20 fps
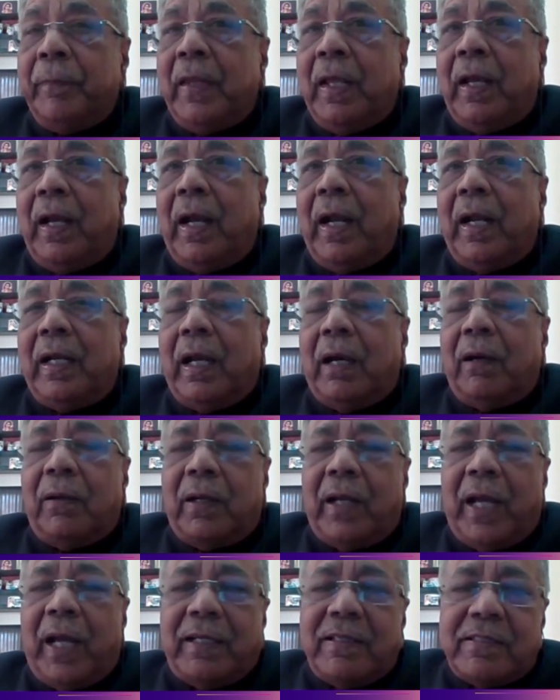And our
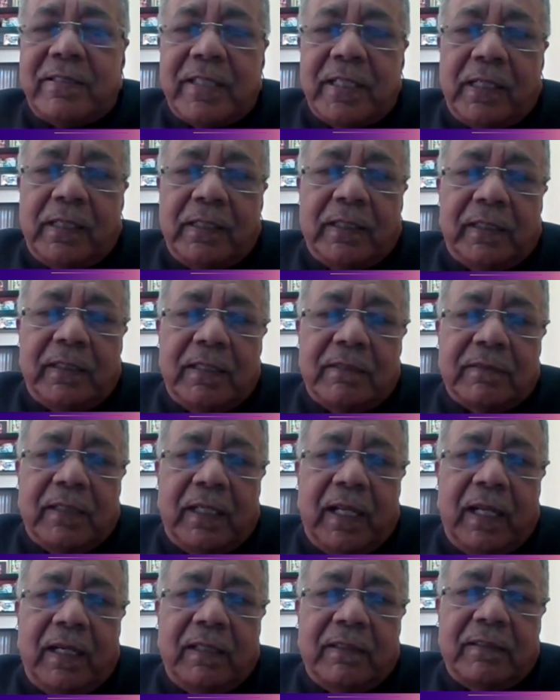NCLTs
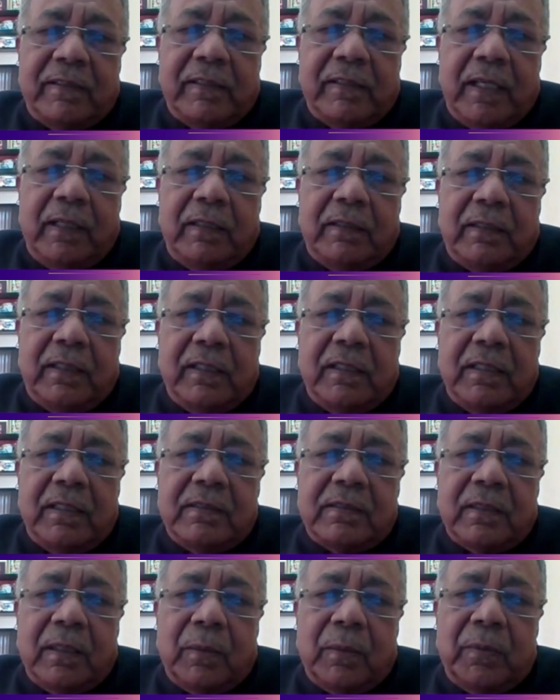and
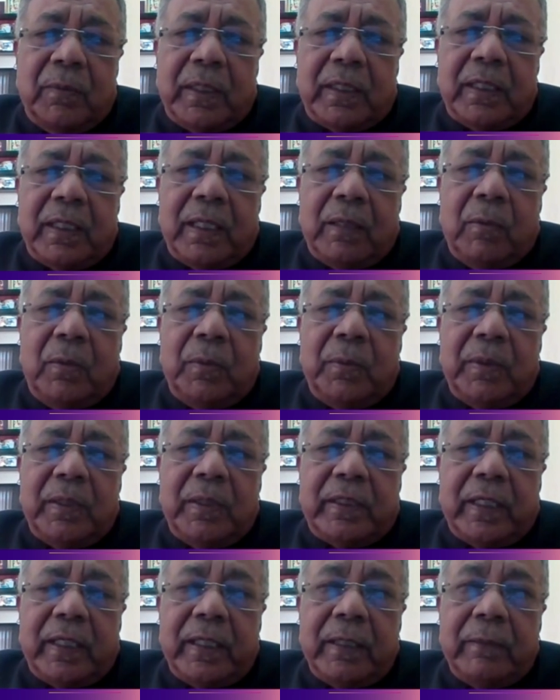NCLTs are working
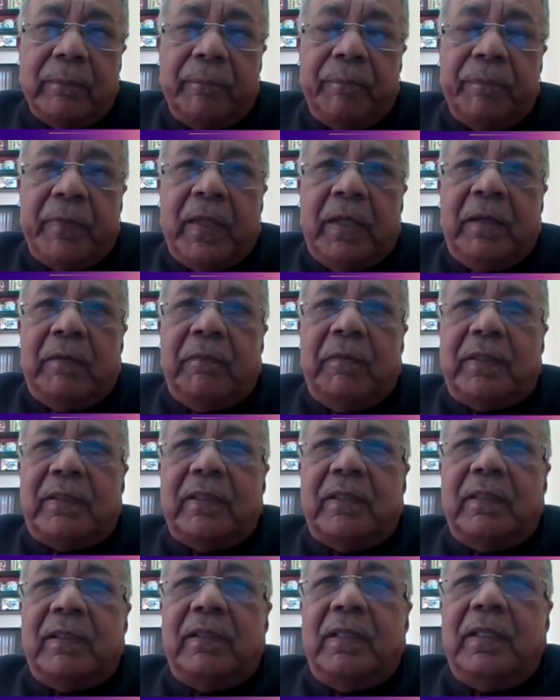overtime with
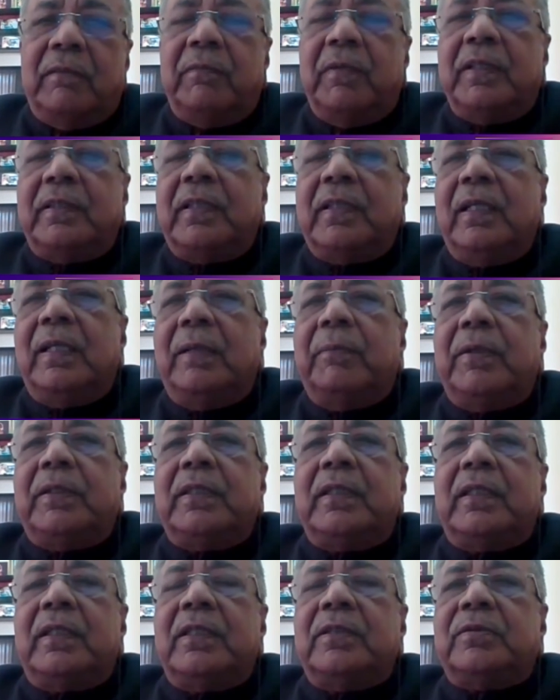the
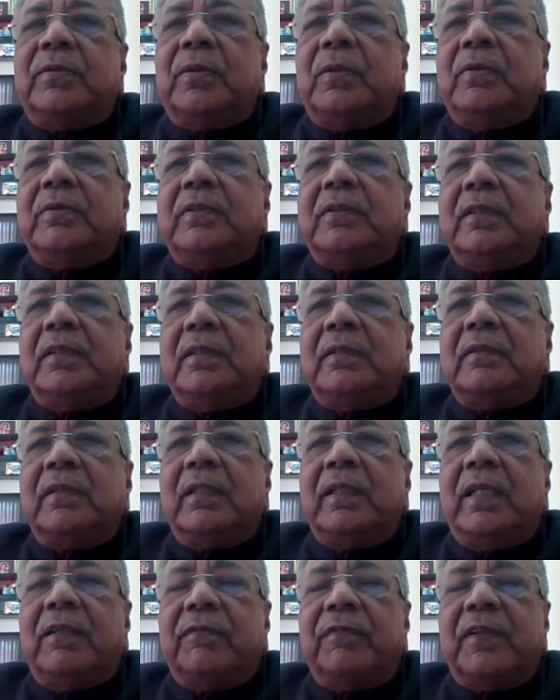limited resources
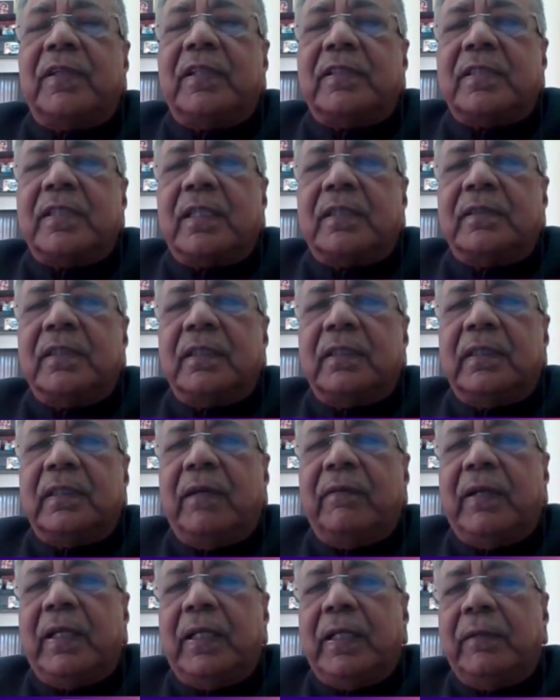and infrastructure they
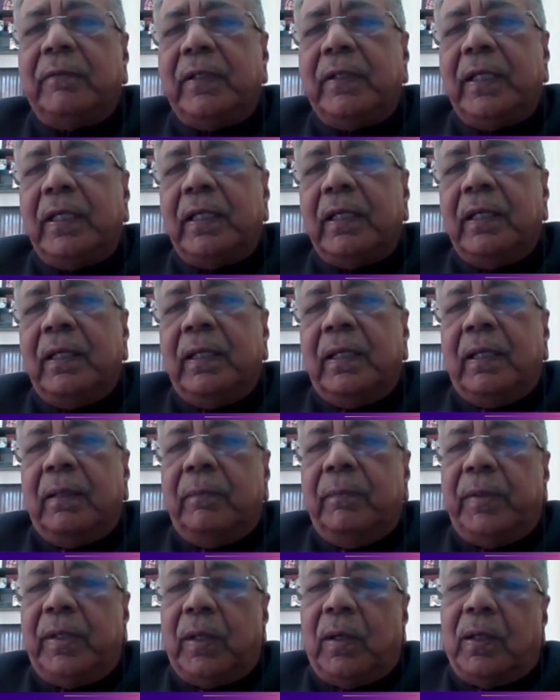are delivering
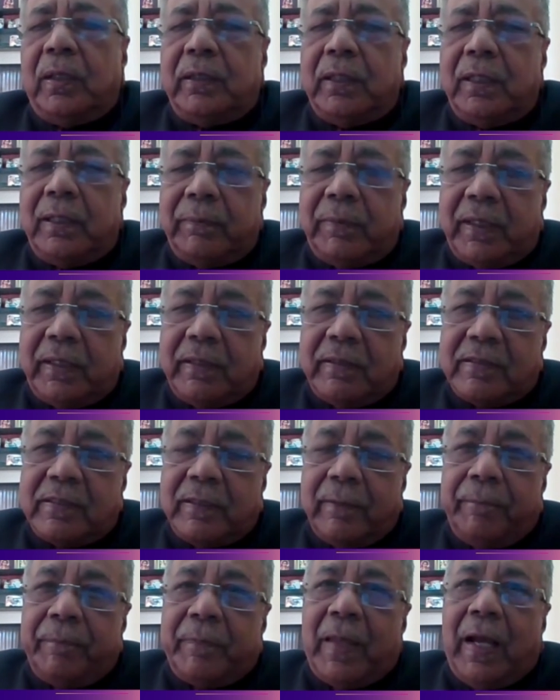beyond their means,
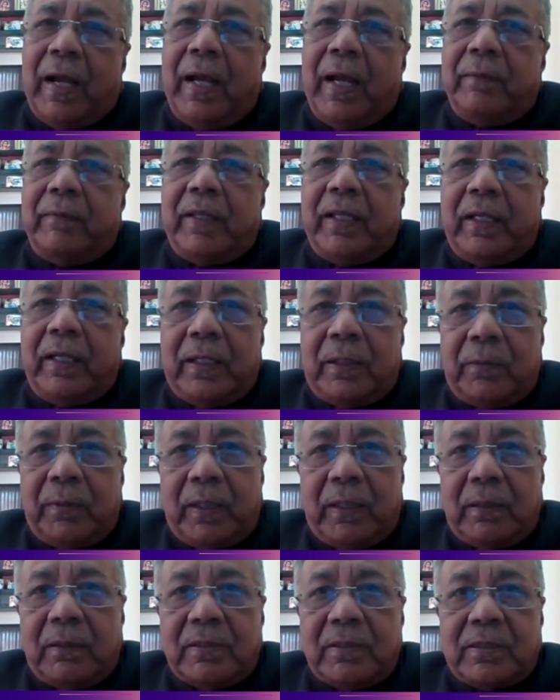and they
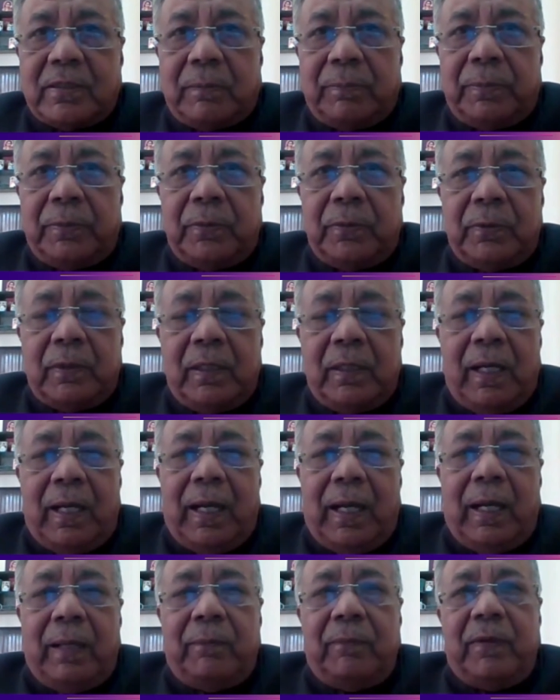require our support.
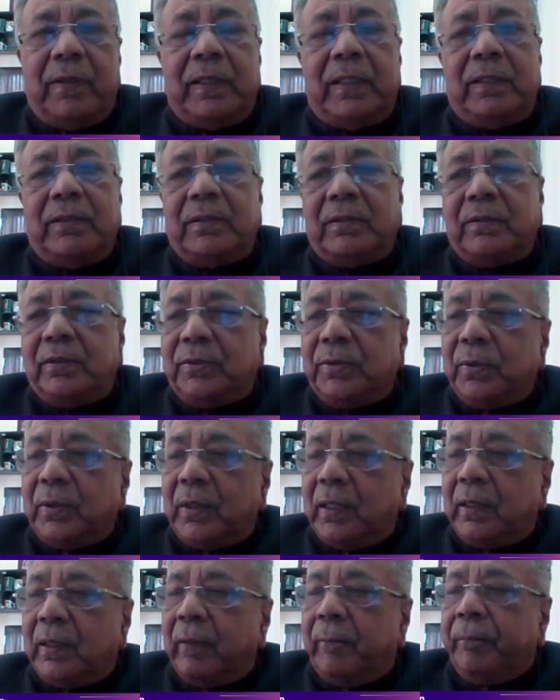I'm very
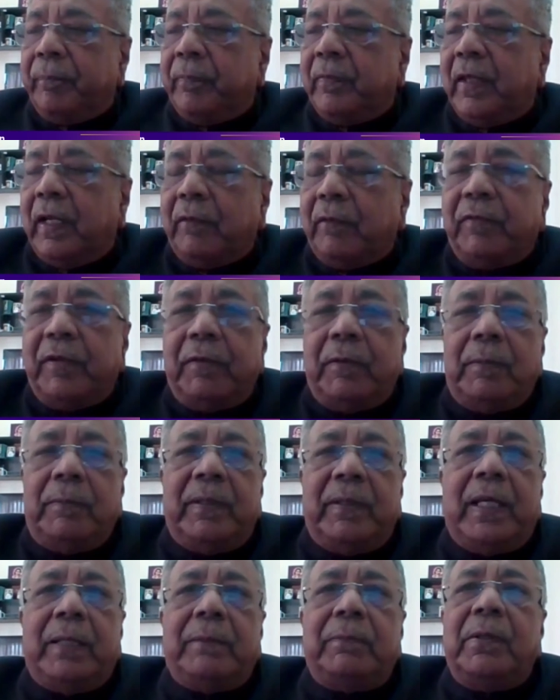sure that we will
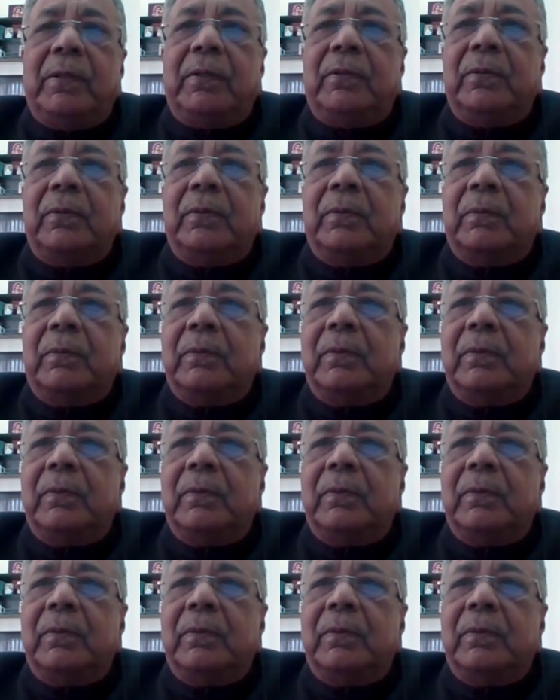be able to